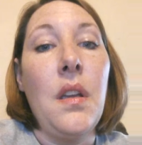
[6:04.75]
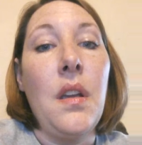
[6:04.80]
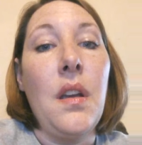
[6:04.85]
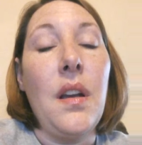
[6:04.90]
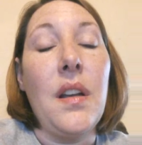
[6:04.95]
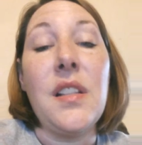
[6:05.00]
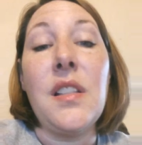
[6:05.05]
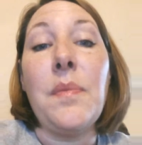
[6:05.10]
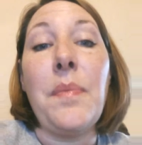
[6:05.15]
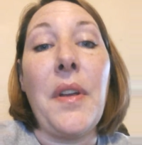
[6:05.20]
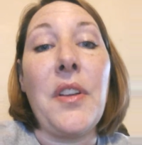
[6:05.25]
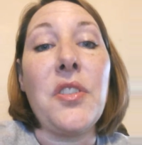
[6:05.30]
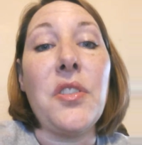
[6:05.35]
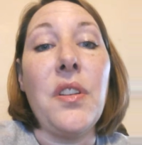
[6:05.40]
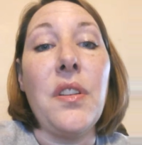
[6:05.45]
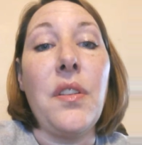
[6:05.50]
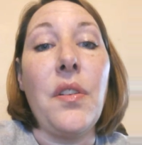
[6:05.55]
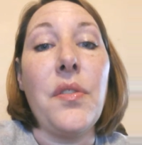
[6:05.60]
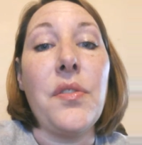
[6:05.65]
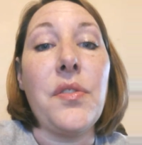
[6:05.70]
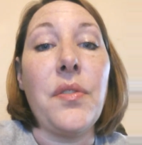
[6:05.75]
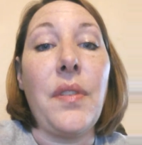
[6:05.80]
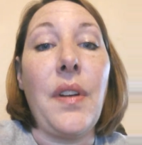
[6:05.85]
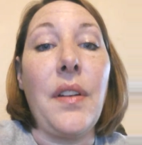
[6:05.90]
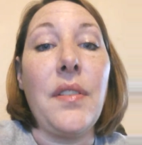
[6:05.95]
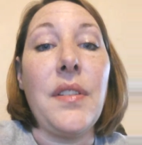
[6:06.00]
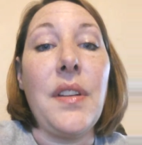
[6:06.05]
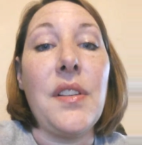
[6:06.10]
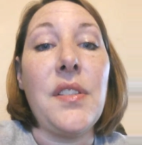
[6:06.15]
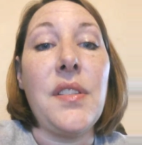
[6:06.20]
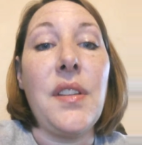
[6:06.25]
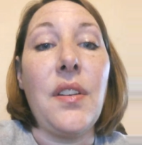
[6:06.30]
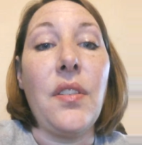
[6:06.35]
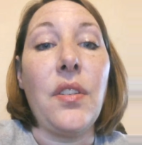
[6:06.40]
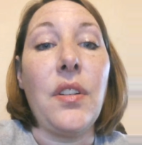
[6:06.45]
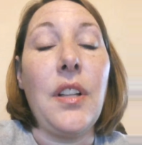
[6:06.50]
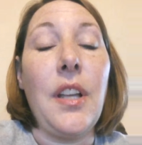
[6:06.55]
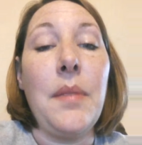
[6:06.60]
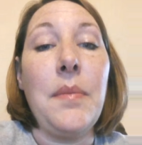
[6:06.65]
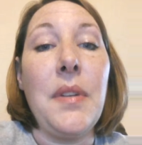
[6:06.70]
especially those around us that are
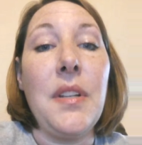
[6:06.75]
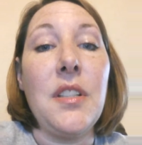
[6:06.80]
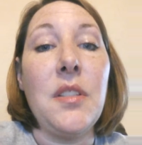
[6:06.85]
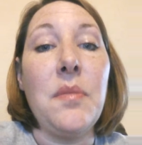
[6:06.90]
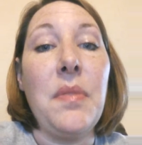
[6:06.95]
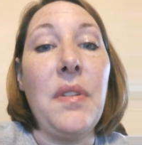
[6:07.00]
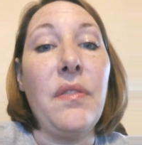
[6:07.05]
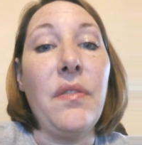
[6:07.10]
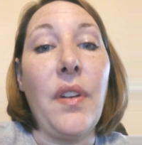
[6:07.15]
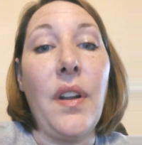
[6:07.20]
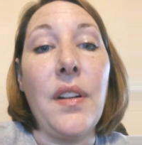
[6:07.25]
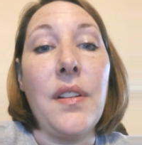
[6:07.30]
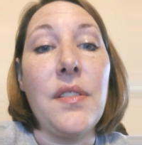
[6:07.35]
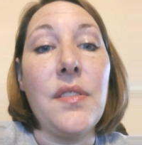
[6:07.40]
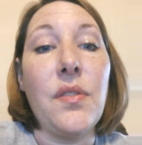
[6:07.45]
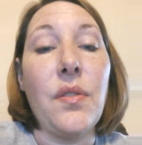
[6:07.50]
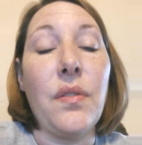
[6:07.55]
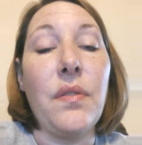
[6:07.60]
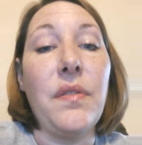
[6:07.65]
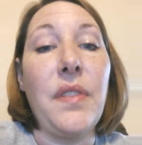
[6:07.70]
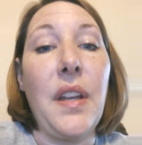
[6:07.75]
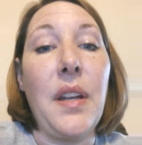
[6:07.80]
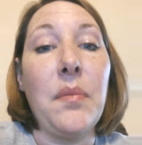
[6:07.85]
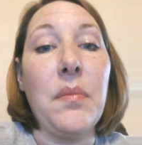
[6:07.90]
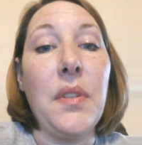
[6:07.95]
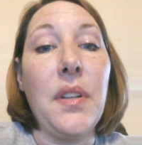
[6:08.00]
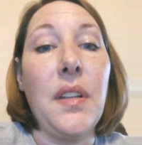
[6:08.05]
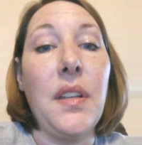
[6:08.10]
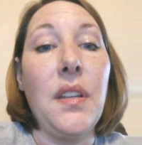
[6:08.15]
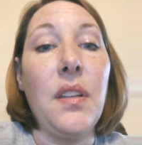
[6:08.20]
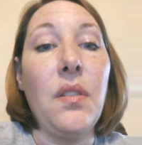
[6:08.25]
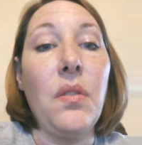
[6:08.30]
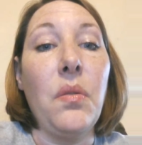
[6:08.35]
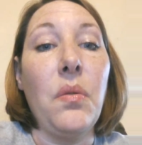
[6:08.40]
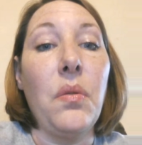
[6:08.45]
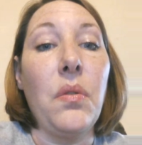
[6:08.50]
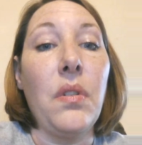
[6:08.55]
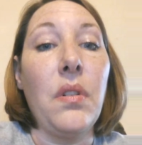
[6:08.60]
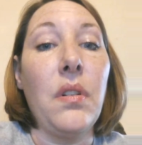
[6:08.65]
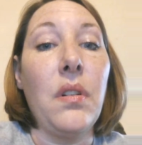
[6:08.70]
claiming to be friends or family
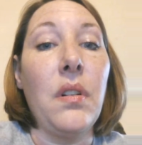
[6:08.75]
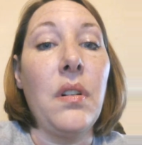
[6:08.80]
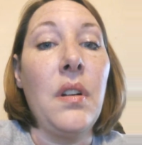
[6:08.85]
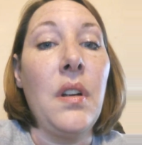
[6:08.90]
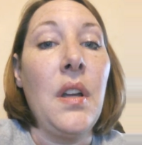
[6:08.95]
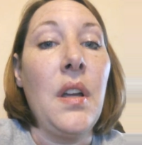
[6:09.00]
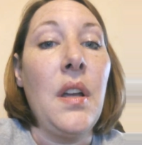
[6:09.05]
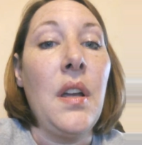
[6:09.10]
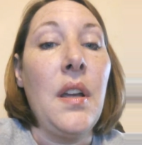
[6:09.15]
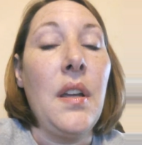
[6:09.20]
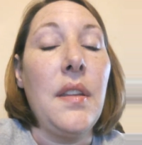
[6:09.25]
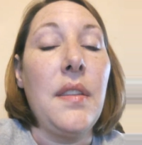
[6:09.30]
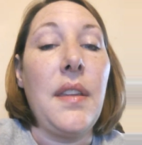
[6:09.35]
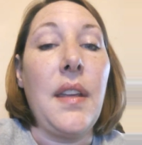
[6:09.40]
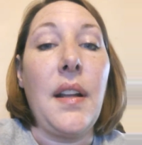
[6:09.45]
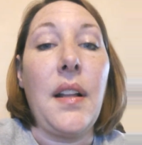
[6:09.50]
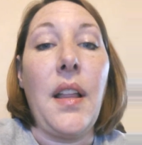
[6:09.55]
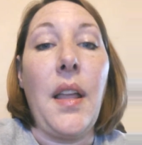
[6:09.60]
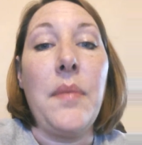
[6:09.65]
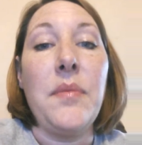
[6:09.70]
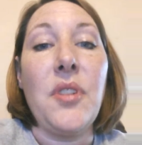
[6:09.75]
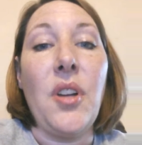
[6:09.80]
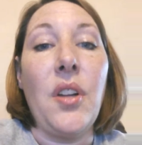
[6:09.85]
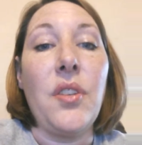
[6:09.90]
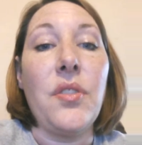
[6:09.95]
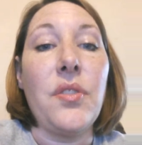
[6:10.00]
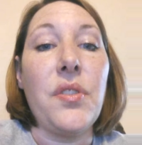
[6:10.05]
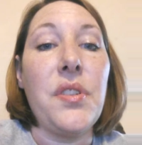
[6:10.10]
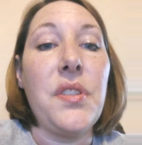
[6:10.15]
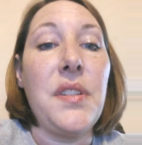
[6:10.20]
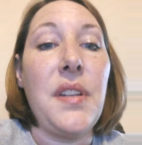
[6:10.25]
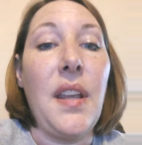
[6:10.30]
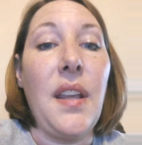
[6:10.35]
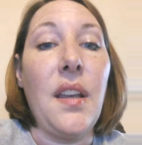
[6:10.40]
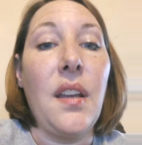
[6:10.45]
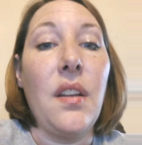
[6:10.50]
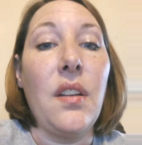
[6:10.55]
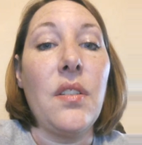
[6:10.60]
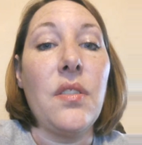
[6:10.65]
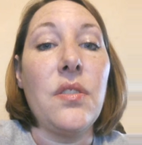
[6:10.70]
or they claim to
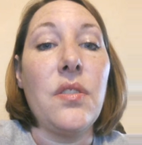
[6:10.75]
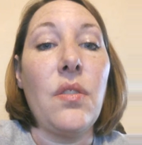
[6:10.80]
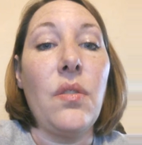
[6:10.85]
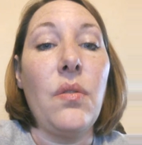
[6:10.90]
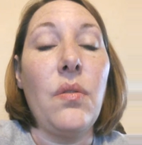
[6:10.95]
understand